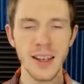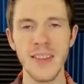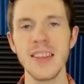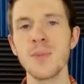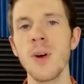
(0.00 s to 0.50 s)
Now
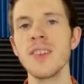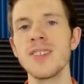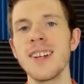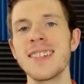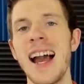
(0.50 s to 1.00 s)
this Brawl
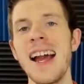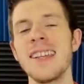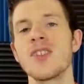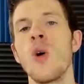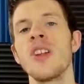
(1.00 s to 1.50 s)
Stars
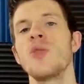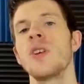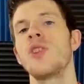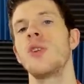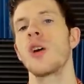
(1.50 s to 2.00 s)
guide is going to
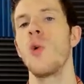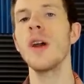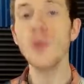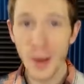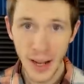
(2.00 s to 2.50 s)
include a
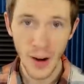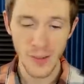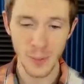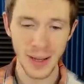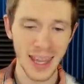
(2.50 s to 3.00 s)
quick rundown
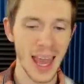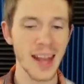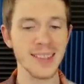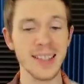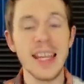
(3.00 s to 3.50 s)
of her
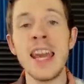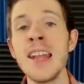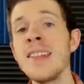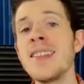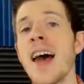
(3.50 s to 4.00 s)
mechanics, an
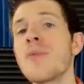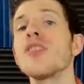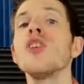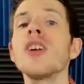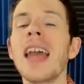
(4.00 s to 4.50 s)
in-depth
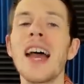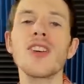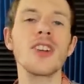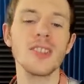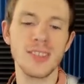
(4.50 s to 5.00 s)
look at
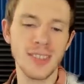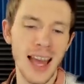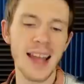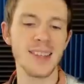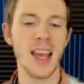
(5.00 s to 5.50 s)
her
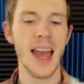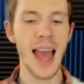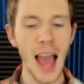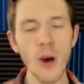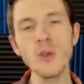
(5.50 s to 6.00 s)
stats,
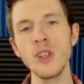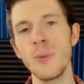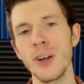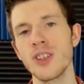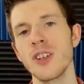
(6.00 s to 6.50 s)
how to
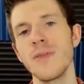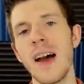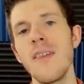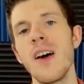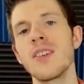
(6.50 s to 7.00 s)
push her to
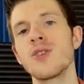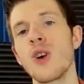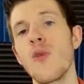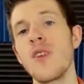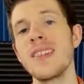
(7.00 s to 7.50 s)
five hundred
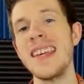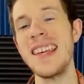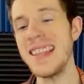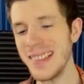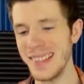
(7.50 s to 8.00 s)
trophies
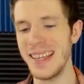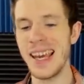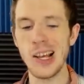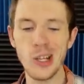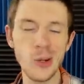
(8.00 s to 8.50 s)
easily,
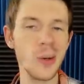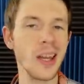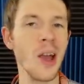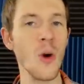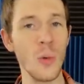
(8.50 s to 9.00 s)

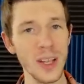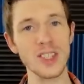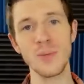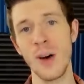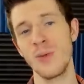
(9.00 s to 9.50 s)
including
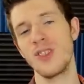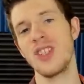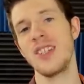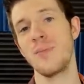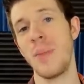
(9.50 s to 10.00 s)
which mode
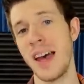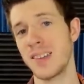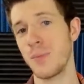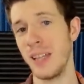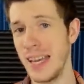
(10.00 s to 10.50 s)
she's
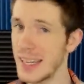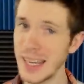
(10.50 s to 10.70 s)
best played